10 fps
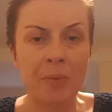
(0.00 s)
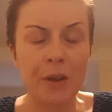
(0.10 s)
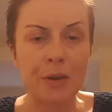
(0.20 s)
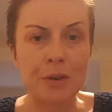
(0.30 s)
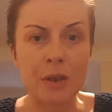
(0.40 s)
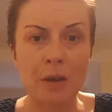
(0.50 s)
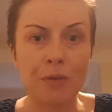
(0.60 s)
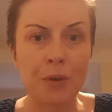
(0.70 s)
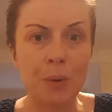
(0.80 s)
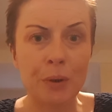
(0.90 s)
There's a
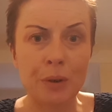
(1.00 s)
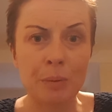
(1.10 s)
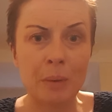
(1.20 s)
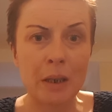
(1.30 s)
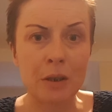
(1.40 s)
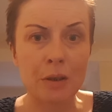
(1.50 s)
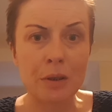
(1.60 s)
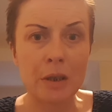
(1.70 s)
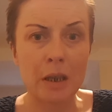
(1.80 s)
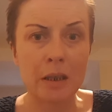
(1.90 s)
few other
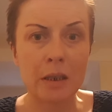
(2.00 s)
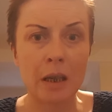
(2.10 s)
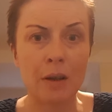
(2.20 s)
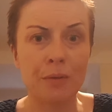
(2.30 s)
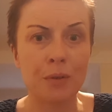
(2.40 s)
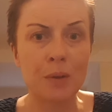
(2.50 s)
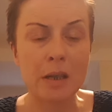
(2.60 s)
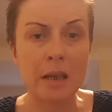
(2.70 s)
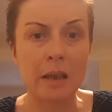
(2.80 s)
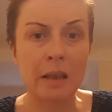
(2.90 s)
matters that have
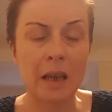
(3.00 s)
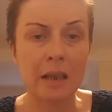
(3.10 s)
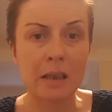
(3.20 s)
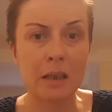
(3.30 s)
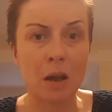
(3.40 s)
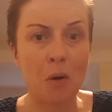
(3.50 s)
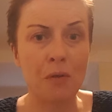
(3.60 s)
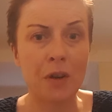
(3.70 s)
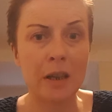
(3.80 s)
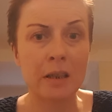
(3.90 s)
arisen that
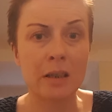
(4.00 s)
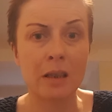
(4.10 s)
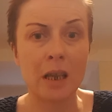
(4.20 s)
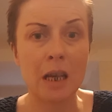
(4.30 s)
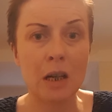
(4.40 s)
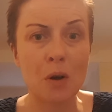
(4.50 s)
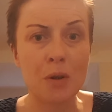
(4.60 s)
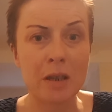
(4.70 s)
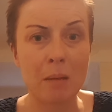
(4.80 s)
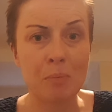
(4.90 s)
offend the
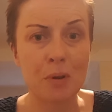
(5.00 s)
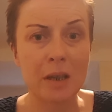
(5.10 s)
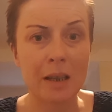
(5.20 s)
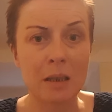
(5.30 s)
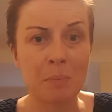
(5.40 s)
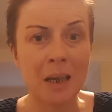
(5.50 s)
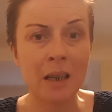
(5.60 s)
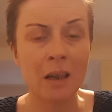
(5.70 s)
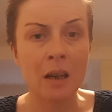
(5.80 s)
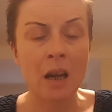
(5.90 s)
laws that protect
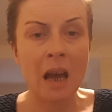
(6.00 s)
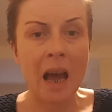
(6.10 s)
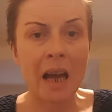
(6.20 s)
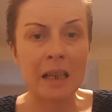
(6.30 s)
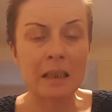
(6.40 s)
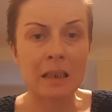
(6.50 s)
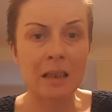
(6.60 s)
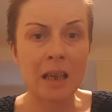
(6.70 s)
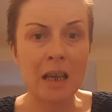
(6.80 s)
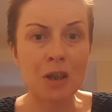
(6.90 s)
me, and
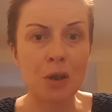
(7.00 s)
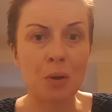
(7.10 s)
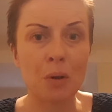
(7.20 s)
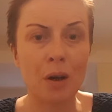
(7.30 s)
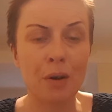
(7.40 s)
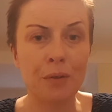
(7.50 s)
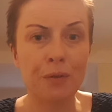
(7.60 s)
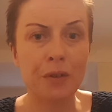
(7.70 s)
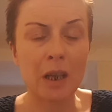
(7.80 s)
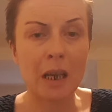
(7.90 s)
the issue
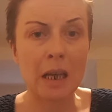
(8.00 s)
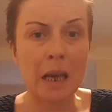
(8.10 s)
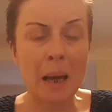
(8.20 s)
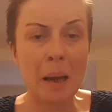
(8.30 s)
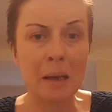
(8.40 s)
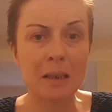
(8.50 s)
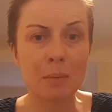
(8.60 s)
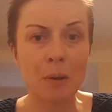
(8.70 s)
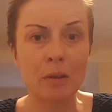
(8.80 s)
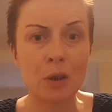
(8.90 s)
of the
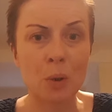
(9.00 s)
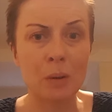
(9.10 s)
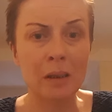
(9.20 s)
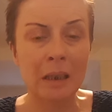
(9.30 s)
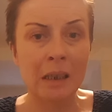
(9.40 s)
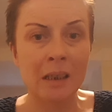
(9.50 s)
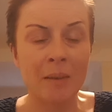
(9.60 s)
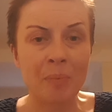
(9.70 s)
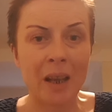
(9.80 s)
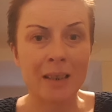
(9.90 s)
spiritual
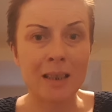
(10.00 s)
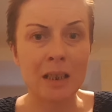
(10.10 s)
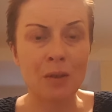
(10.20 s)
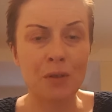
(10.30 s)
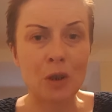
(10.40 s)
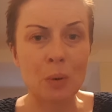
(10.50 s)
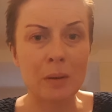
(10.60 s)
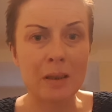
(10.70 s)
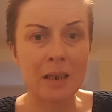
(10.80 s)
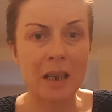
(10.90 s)
and
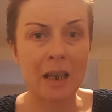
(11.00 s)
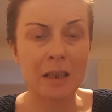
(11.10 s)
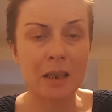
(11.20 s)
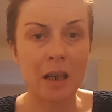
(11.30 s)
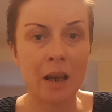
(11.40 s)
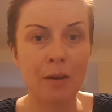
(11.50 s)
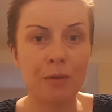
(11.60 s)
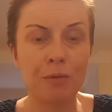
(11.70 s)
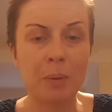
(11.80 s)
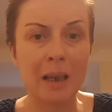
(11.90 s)
individuals that
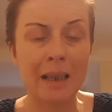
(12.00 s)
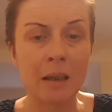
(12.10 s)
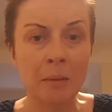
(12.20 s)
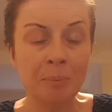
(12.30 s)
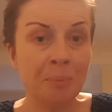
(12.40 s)
have been